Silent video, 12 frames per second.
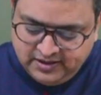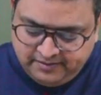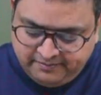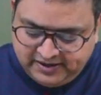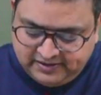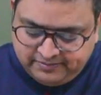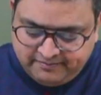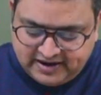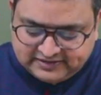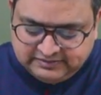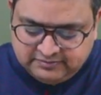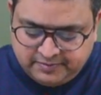But
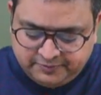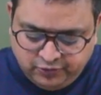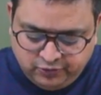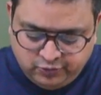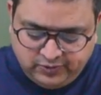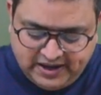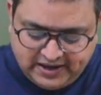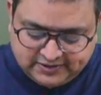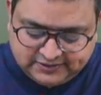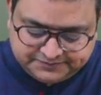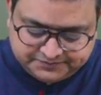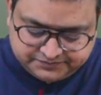maximum up to 2
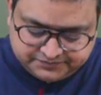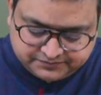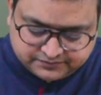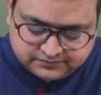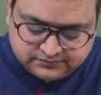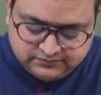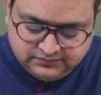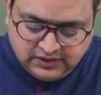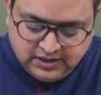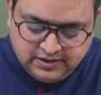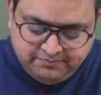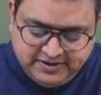lakh.
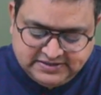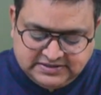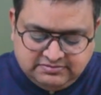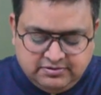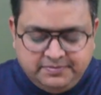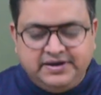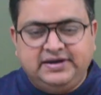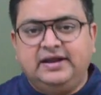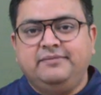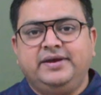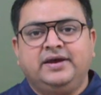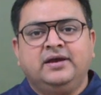PGBP, tell
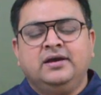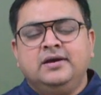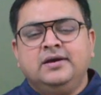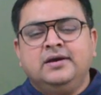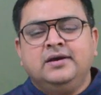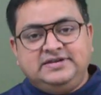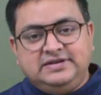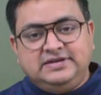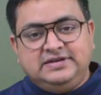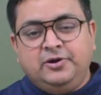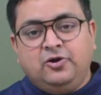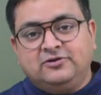me,
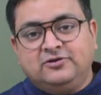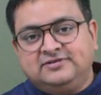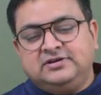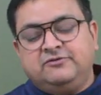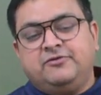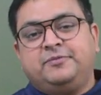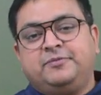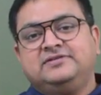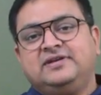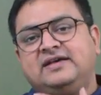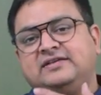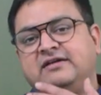PGBP losses, if a person
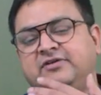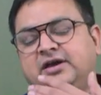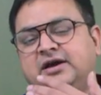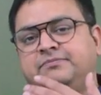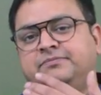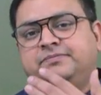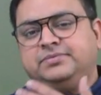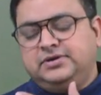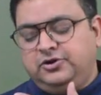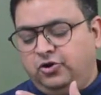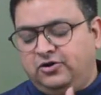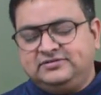has having a
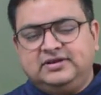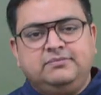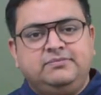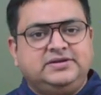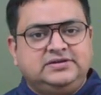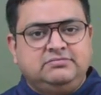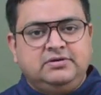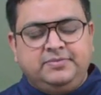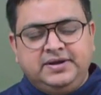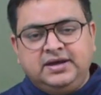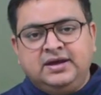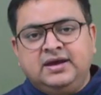loss in
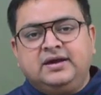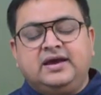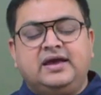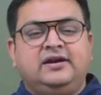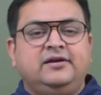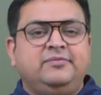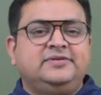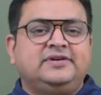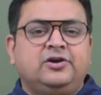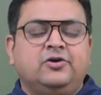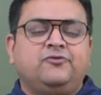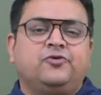PGBP, can it be
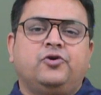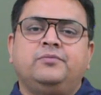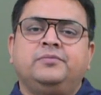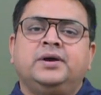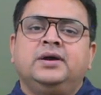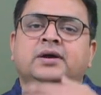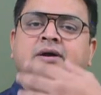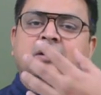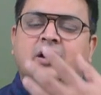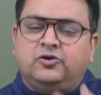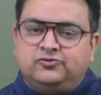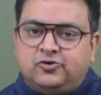set off from
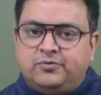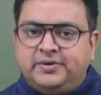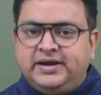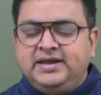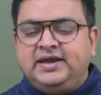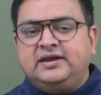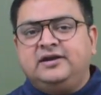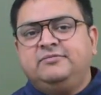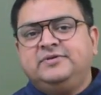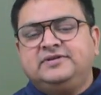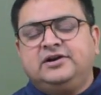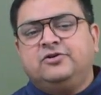house property? Can it
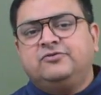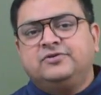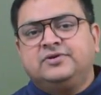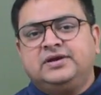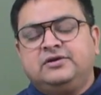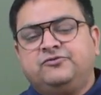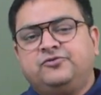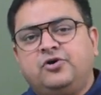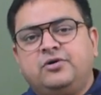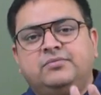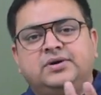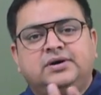be set off
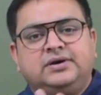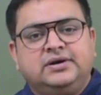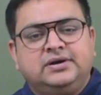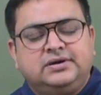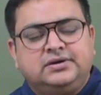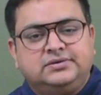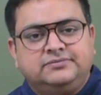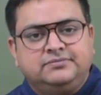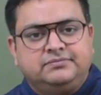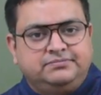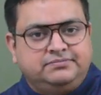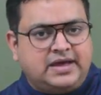from
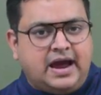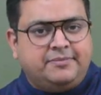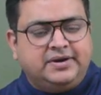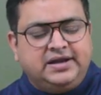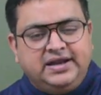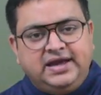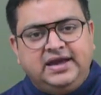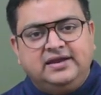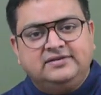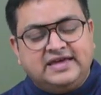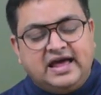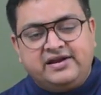capital gain,
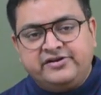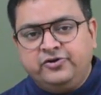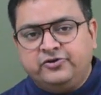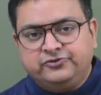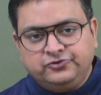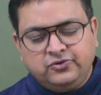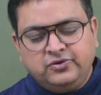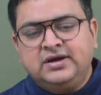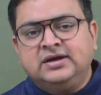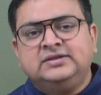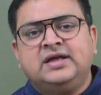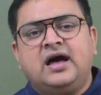salary or so?
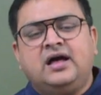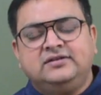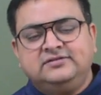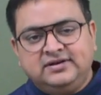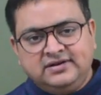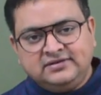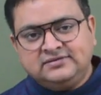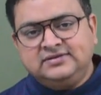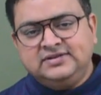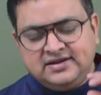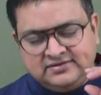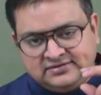The answer is,
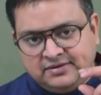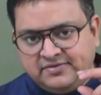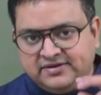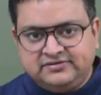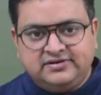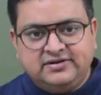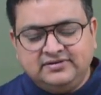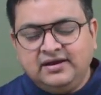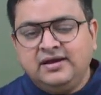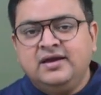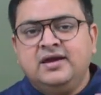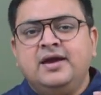there is some
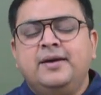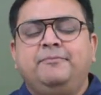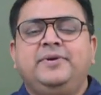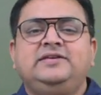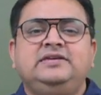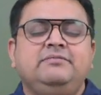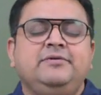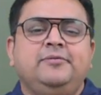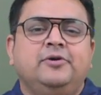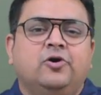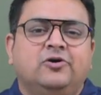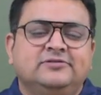restriction.
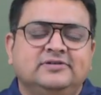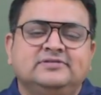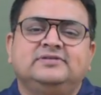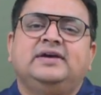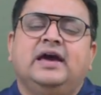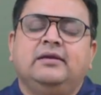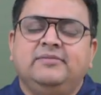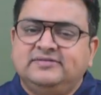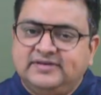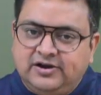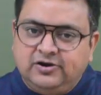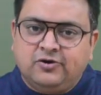PGBP losses can be
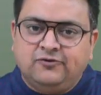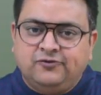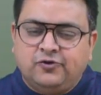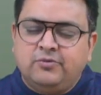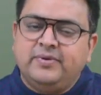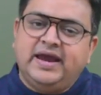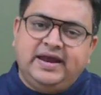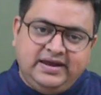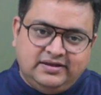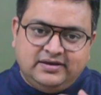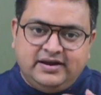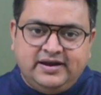set off from any
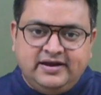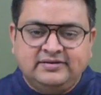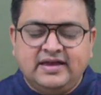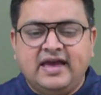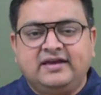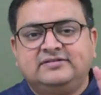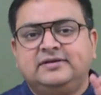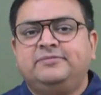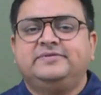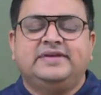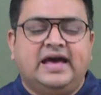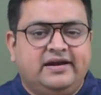other heads
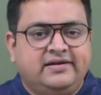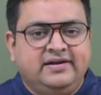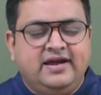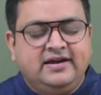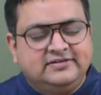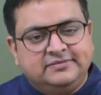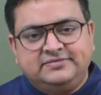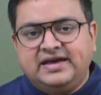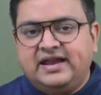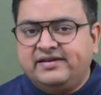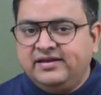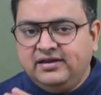except salary. Except
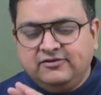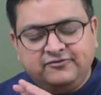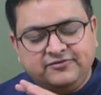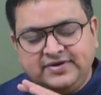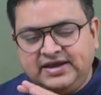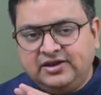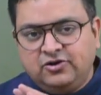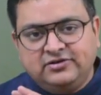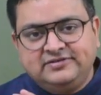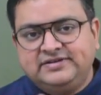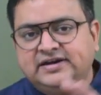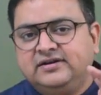salary, we
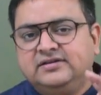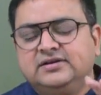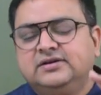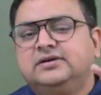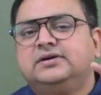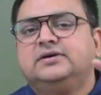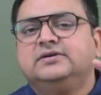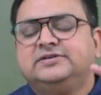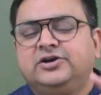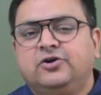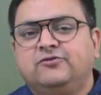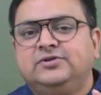cannot set
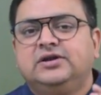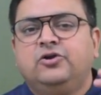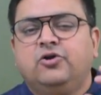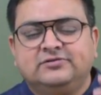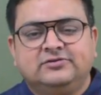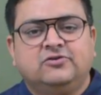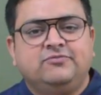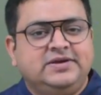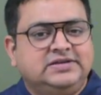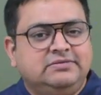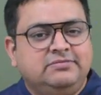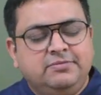off the losses of
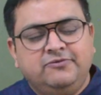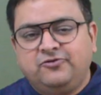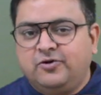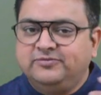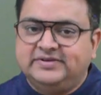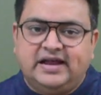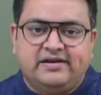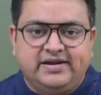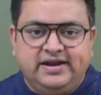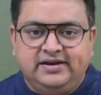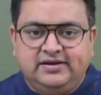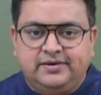PGBP from
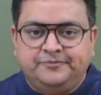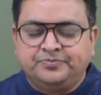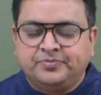salary income.